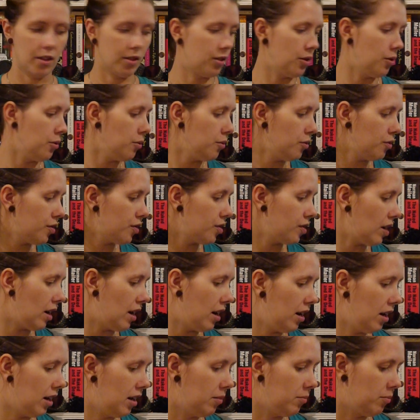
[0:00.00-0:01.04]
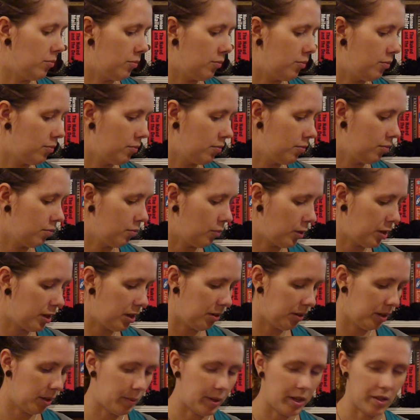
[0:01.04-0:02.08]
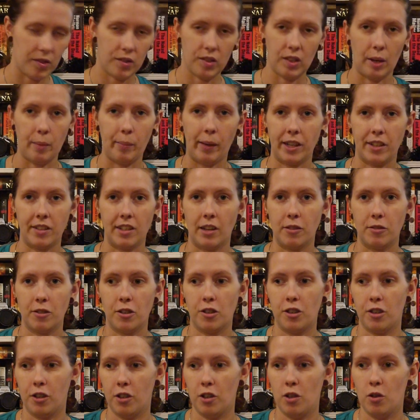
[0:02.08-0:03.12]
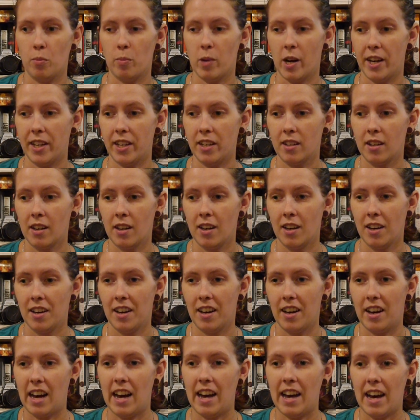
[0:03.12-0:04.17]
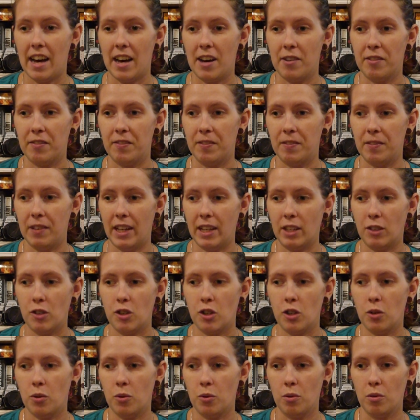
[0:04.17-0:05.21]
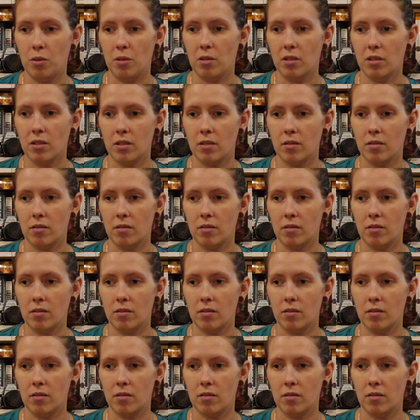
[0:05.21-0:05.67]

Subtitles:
Those were the only pieces I picked out to show you, but I have like 2